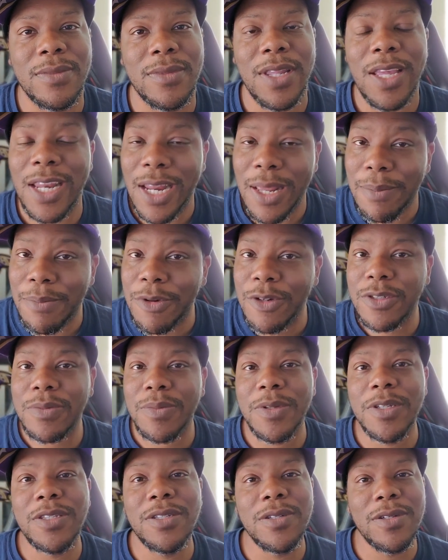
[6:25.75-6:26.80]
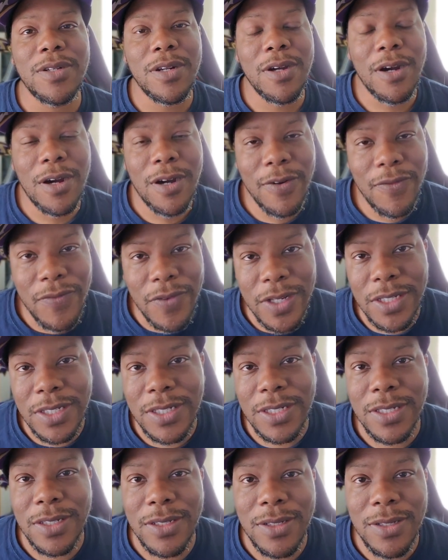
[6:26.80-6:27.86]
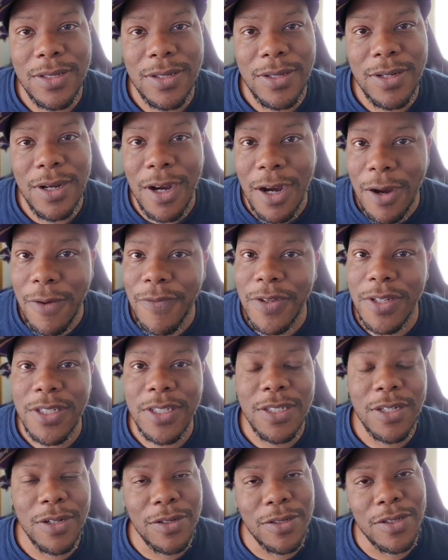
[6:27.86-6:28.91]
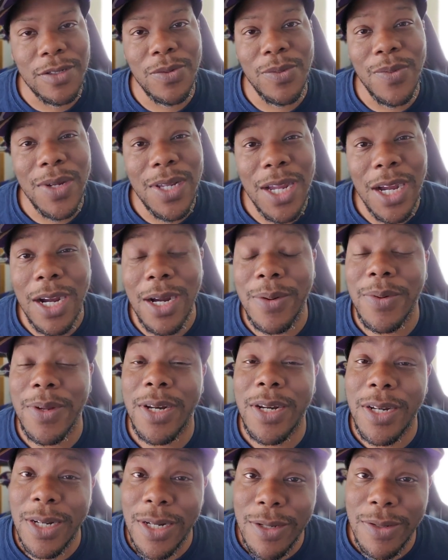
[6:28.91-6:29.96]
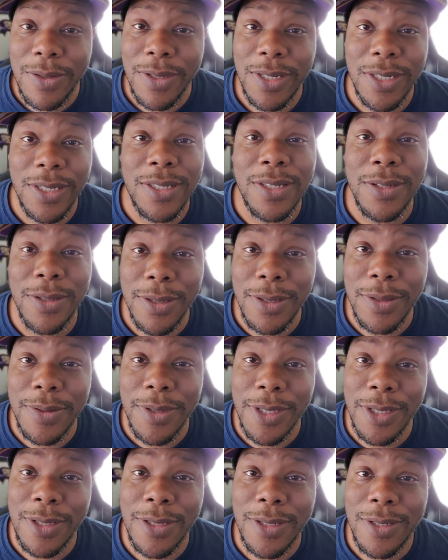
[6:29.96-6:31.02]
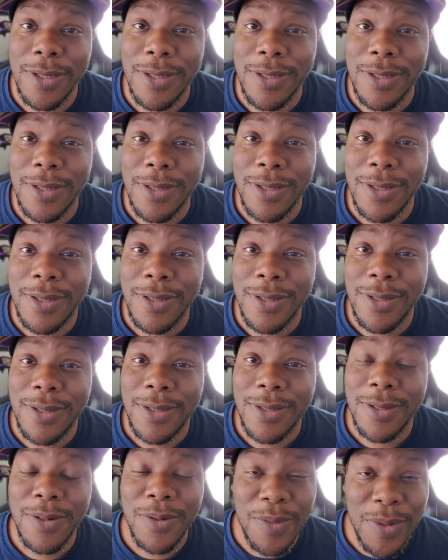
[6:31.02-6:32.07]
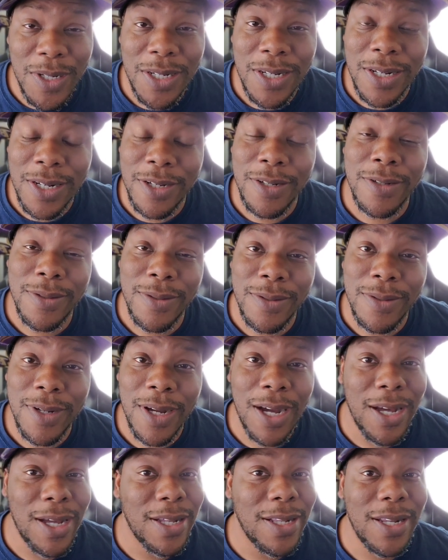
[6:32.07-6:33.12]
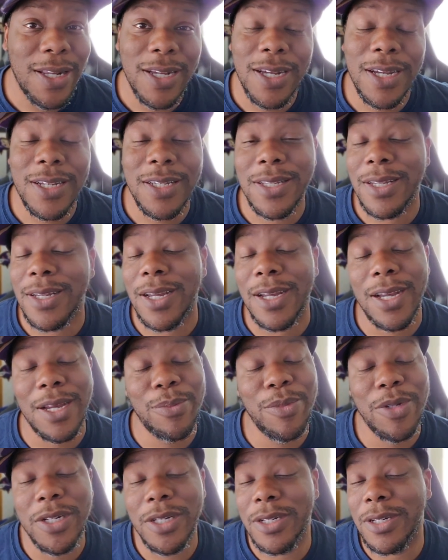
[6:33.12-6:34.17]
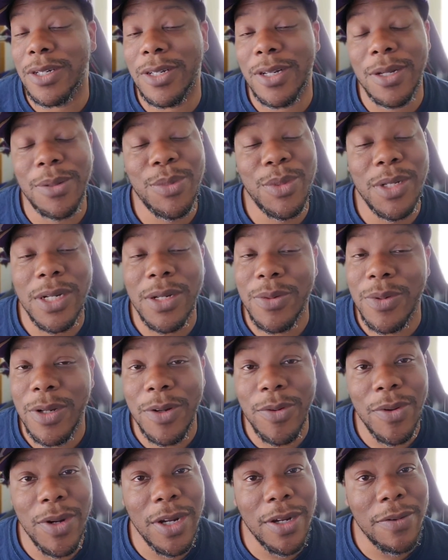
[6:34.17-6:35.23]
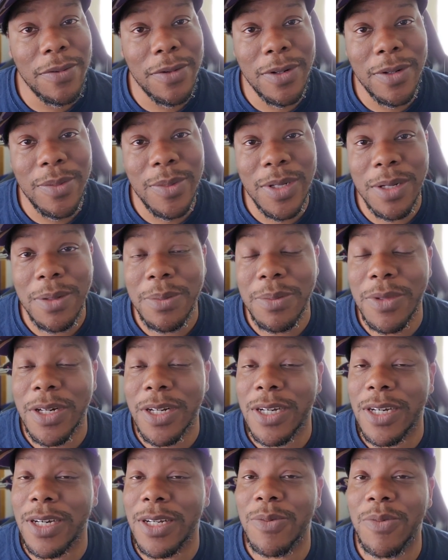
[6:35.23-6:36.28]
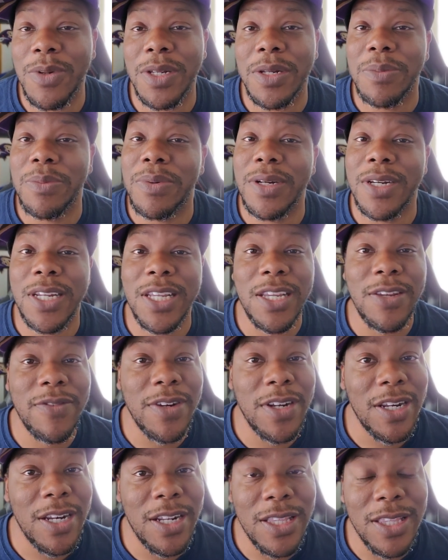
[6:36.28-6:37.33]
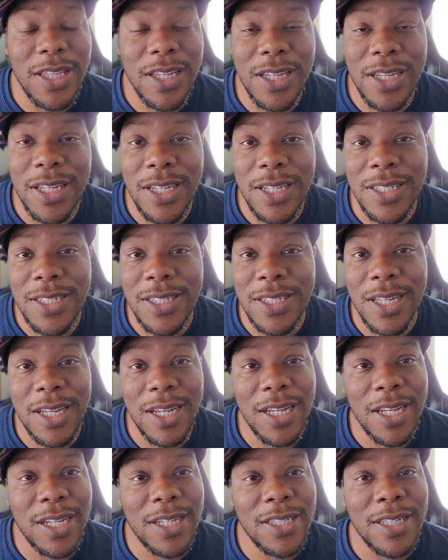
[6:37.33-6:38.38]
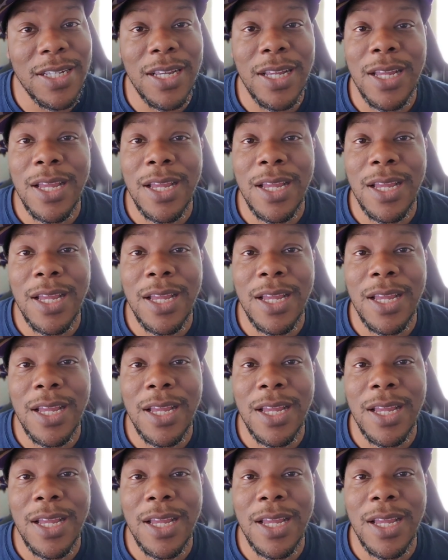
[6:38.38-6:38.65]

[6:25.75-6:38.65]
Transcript: And that moves me to the offense. Offense coaching. We already know this story. We know. I like I I'm done. I'm done with Greg Roman. I'm done with believing anything he says.